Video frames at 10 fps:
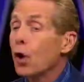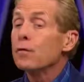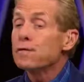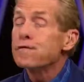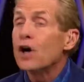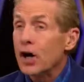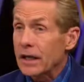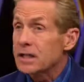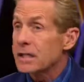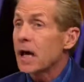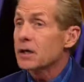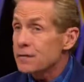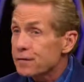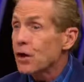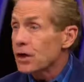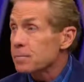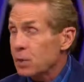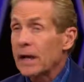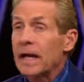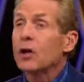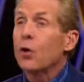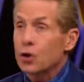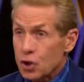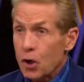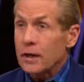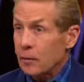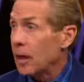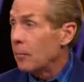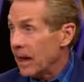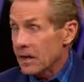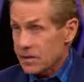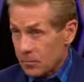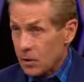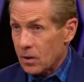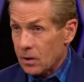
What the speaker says: fun. It's not as fun as playing or talking about basketball.